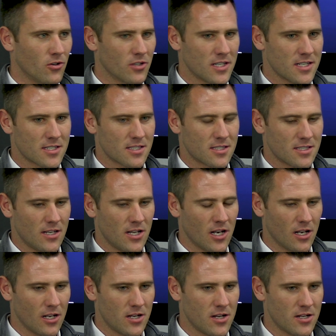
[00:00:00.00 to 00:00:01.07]
All these
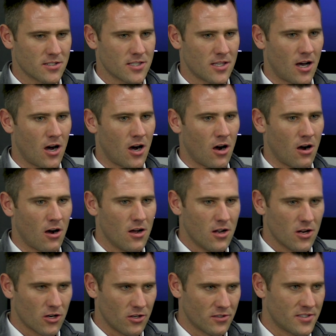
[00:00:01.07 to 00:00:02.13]
alerts that are
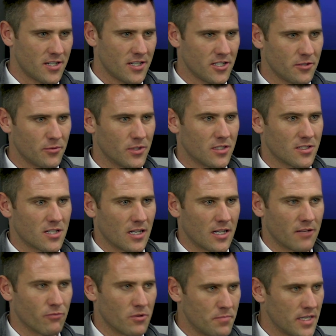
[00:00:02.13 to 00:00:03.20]

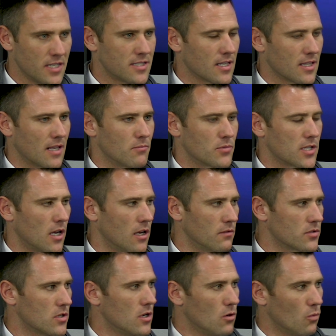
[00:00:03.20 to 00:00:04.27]
continuously repeating
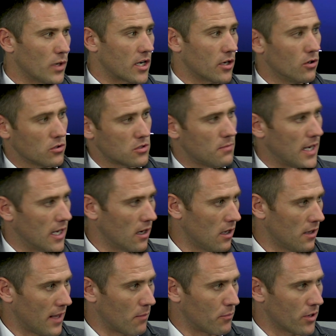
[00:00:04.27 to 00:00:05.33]
themselves, we can automate a lot
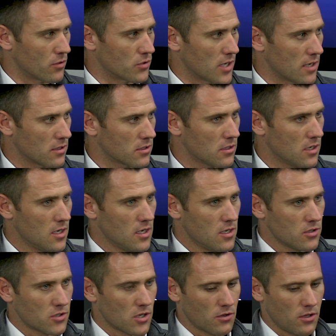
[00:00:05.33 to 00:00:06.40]
of that process,
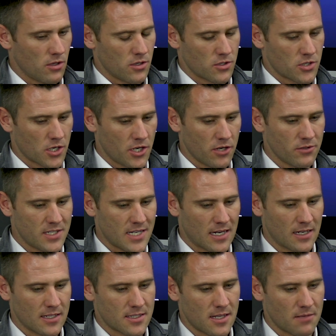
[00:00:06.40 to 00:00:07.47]
so that the security
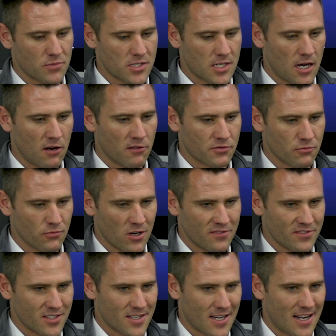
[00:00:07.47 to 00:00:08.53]
analysts themselves,
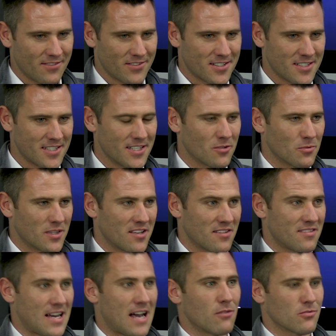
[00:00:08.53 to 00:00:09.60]
rather than having to deal with the
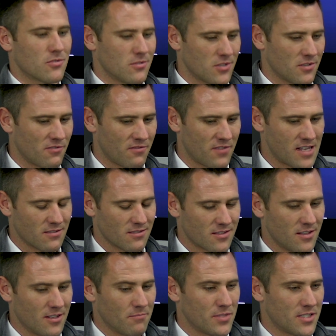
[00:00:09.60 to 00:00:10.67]
thousands of events
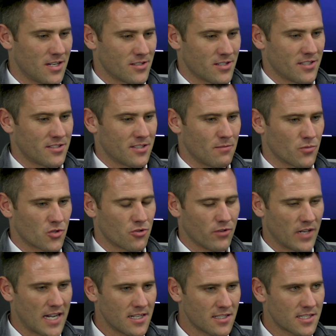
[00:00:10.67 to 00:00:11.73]
that potentially SIM's
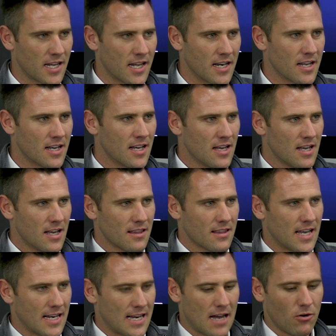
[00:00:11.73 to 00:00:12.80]
creating,
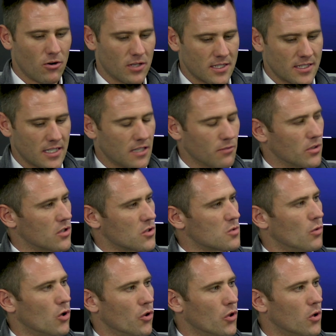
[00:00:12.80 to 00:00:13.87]
they're now only dealing with a
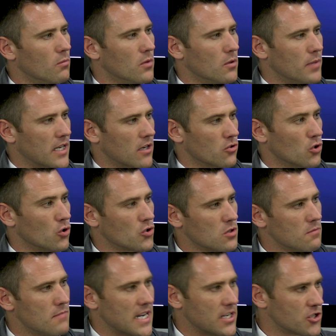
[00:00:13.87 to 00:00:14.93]
small number, because
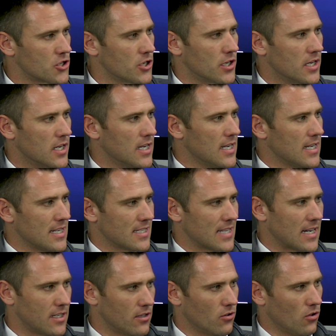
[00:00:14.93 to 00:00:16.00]
automation is
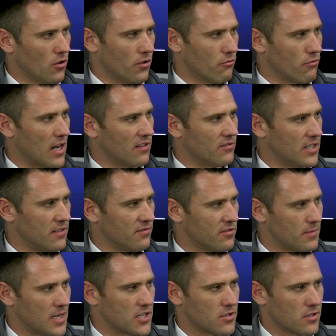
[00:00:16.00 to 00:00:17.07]
adding all the relevant
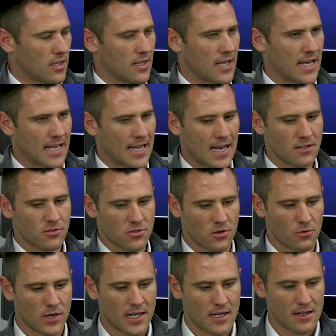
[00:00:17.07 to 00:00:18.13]
information that they can. So
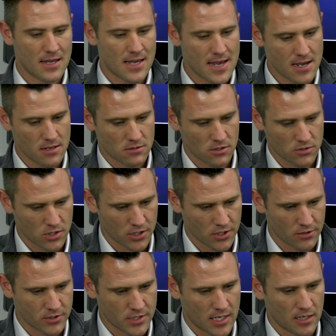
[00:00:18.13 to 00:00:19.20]
when it hits a
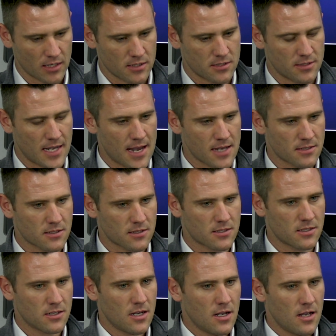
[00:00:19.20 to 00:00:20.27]
security analyst
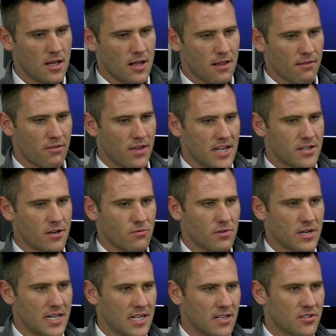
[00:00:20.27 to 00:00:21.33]
desks, they don't
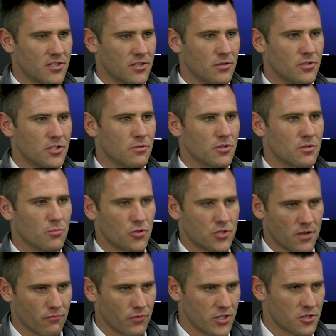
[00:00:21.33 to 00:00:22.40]
need to do as much
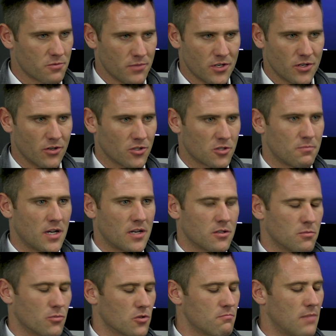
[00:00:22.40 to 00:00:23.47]
enrichment or spend as much